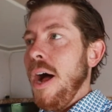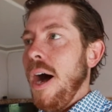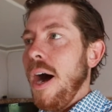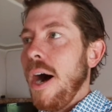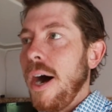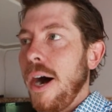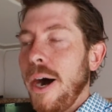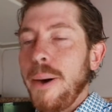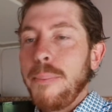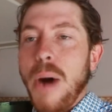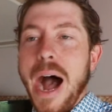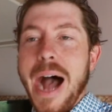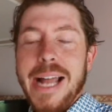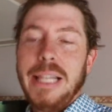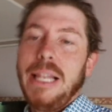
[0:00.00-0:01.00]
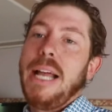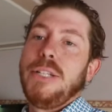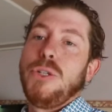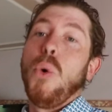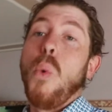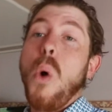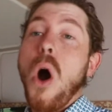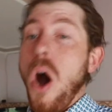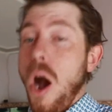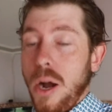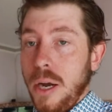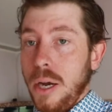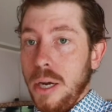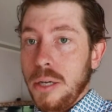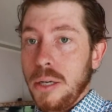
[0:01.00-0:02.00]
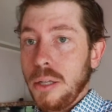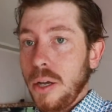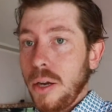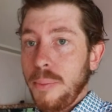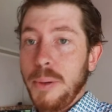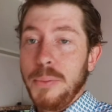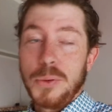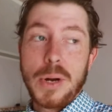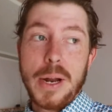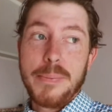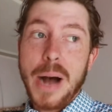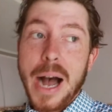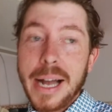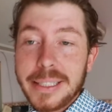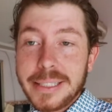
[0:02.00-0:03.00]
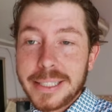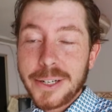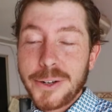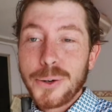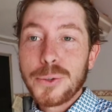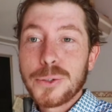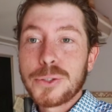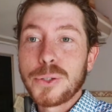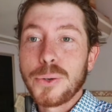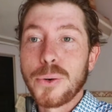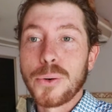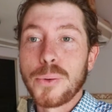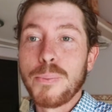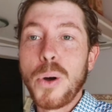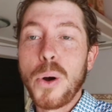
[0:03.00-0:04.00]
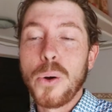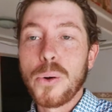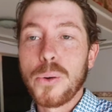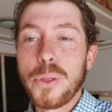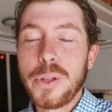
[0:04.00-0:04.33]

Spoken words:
I like to walk. A lot of people ride bicycles or